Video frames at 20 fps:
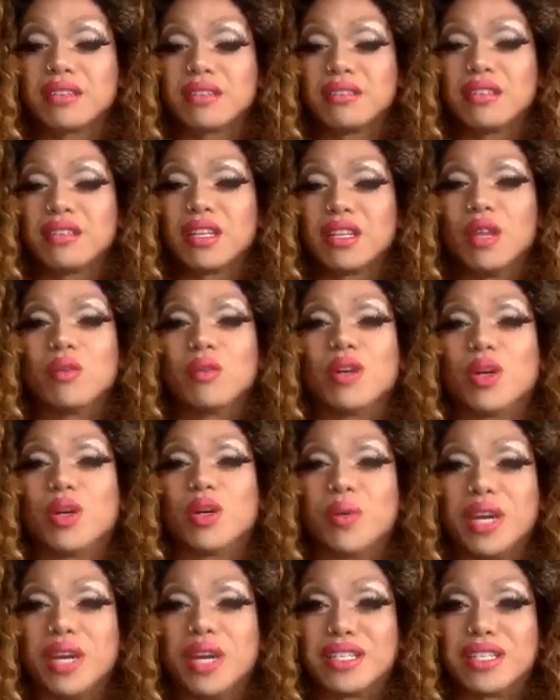the local
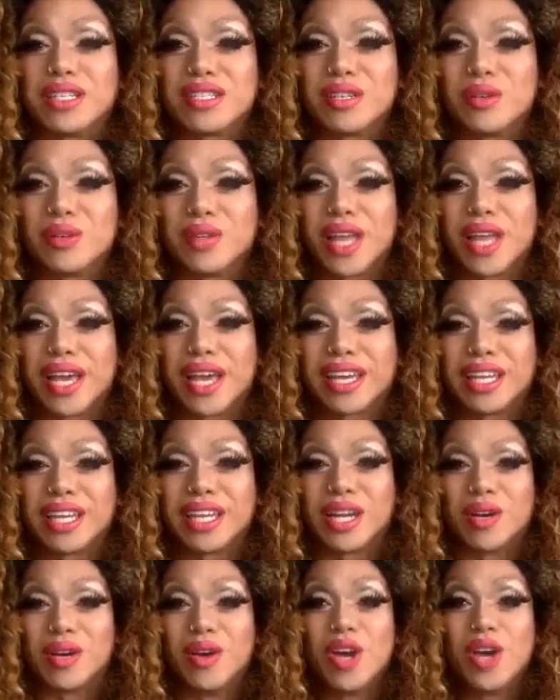queens who
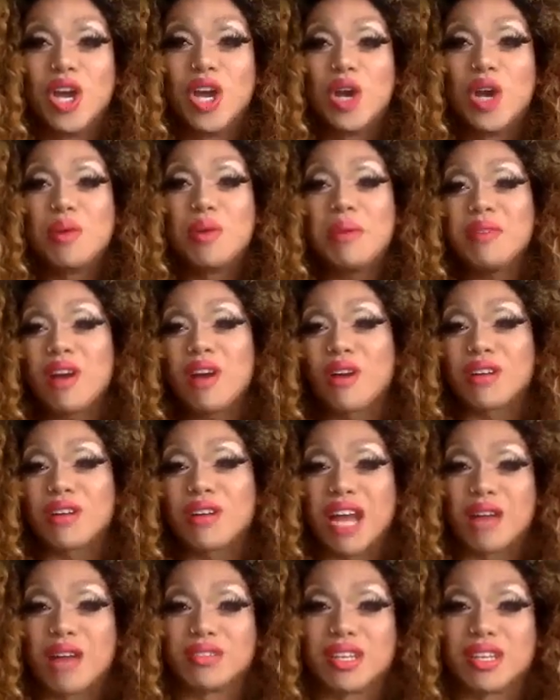who maybe aren't
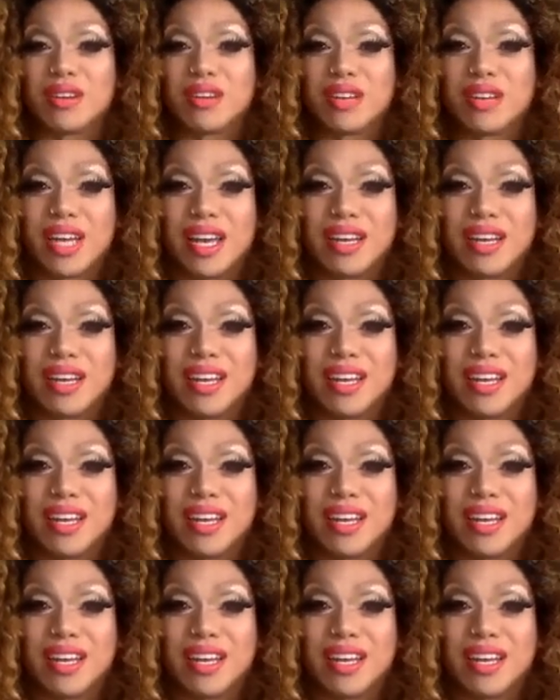out there yet.